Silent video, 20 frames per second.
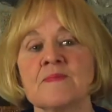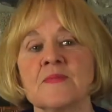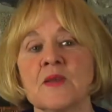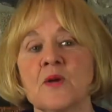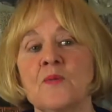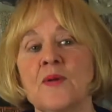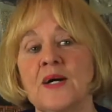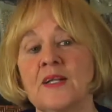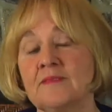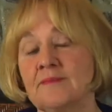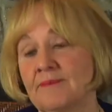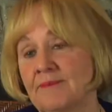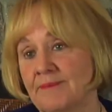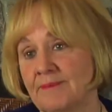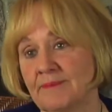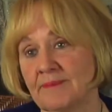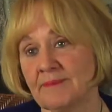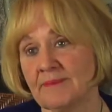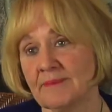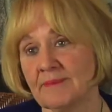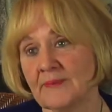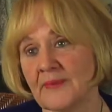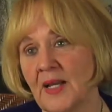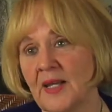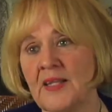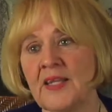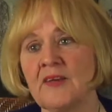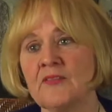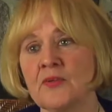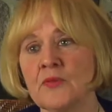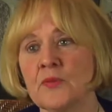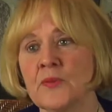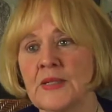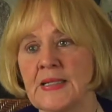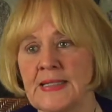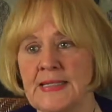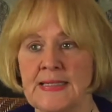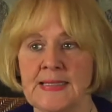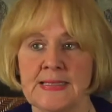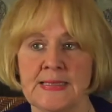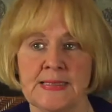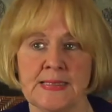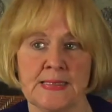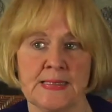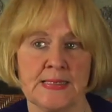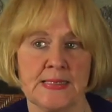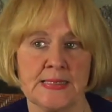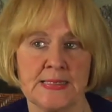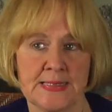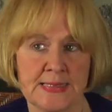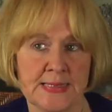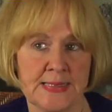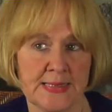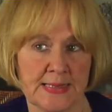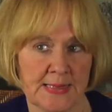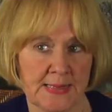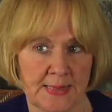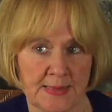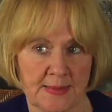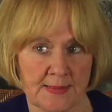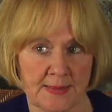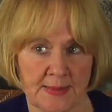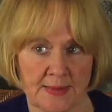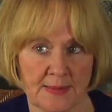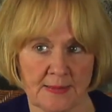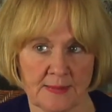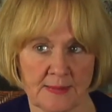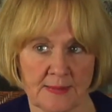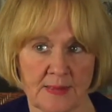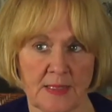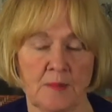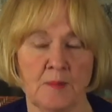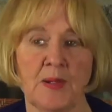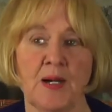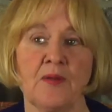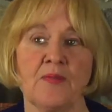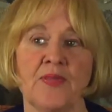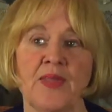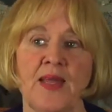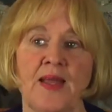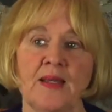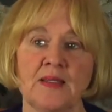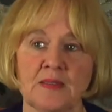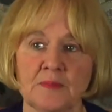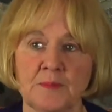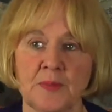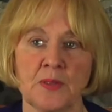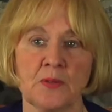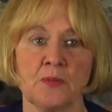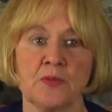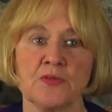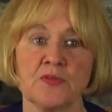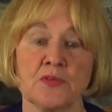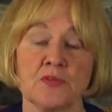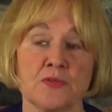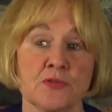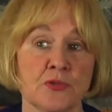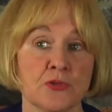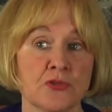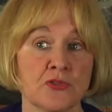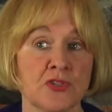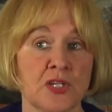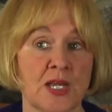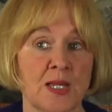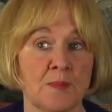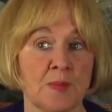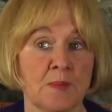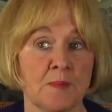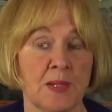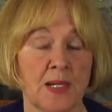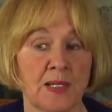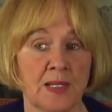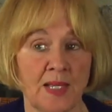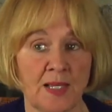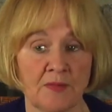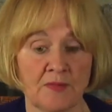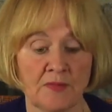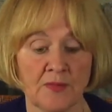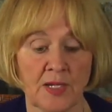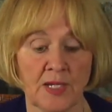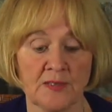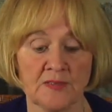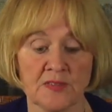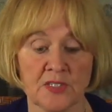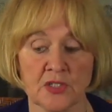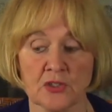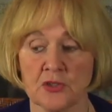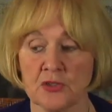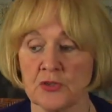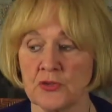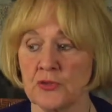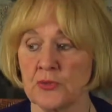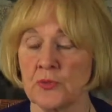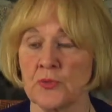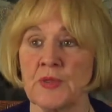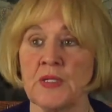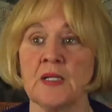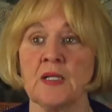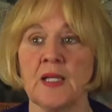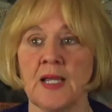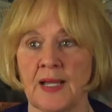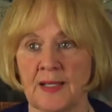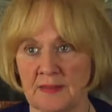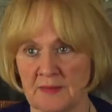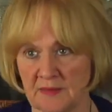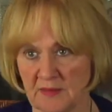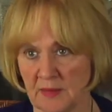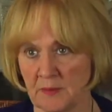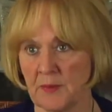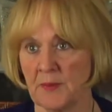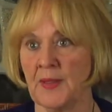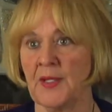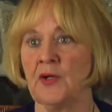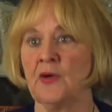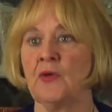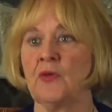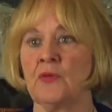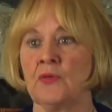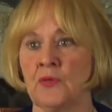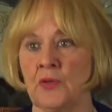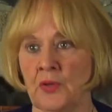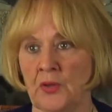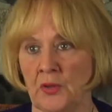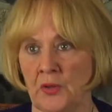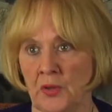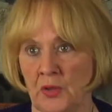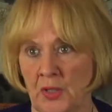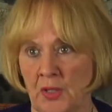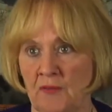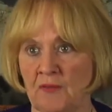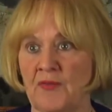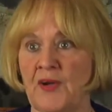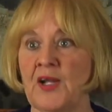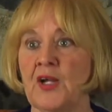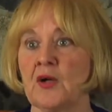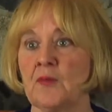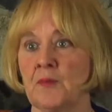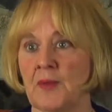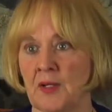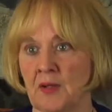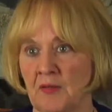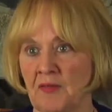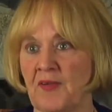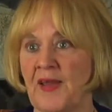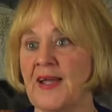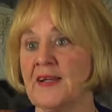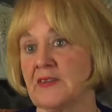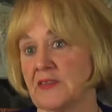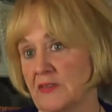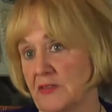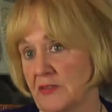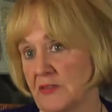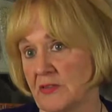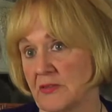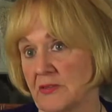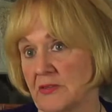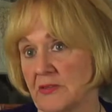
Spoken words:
Well, I never really did anything about that, but it was the first time in my life I started to realize some of my own environmental factors.